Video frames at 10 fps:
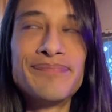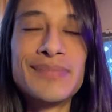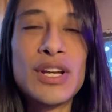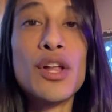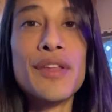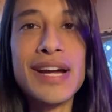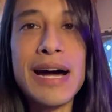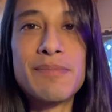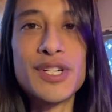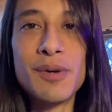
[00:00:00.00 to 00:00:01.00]
clothing
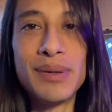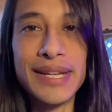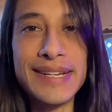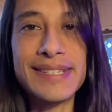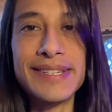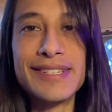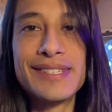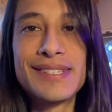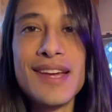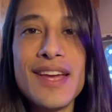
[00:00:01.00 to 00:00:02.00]
optional
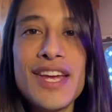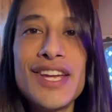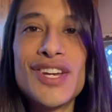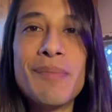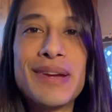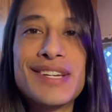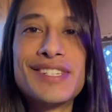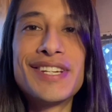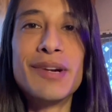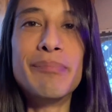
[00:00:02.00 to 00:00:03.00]
places,
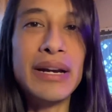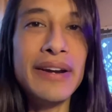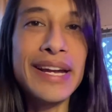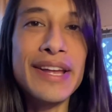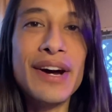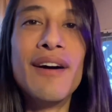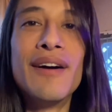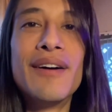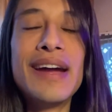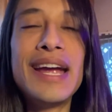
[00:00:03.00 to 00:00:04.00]
because you're burying it
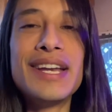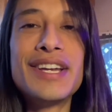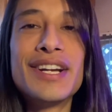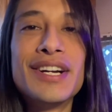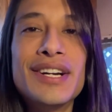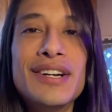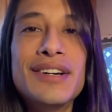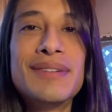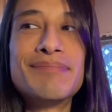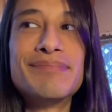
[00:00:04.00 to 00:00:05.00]
all and
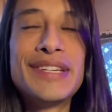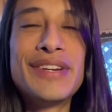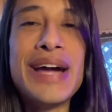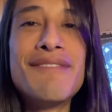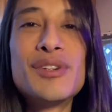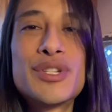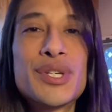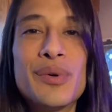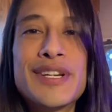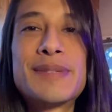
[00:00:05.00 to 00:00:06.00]
you have no
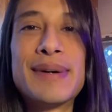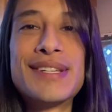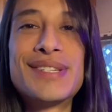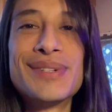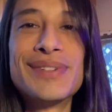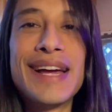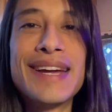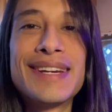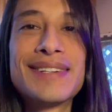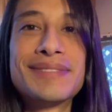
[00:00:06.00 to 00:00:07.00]
choice but to
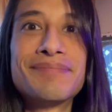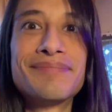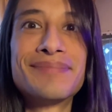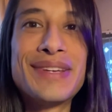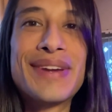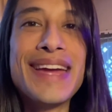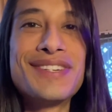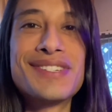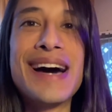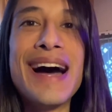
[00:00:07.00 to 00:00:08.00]
like, you
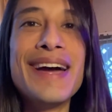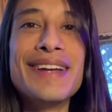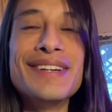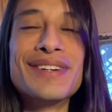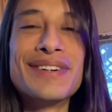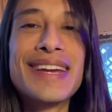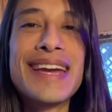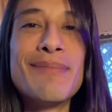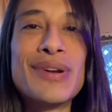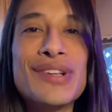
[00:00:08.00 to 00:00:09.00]
can't just hide, you
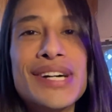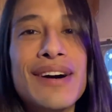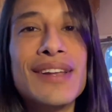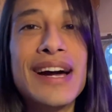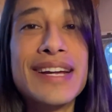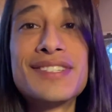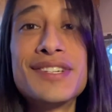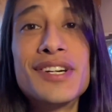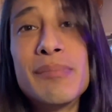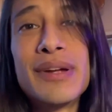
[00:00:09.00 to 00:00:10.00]
can't put a towel. I guess
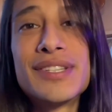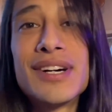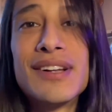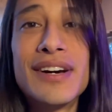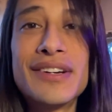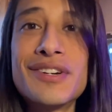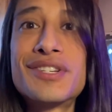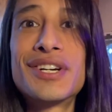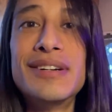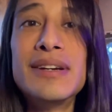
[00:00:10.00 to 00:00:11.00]
you could put a towel on or a
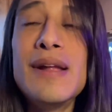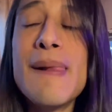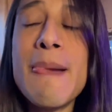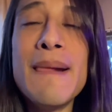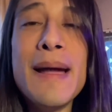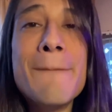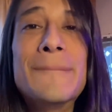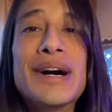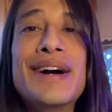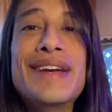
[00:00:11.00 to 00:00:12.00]
shirt,
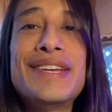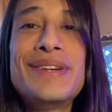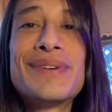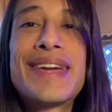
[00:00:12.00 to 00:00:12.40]
but you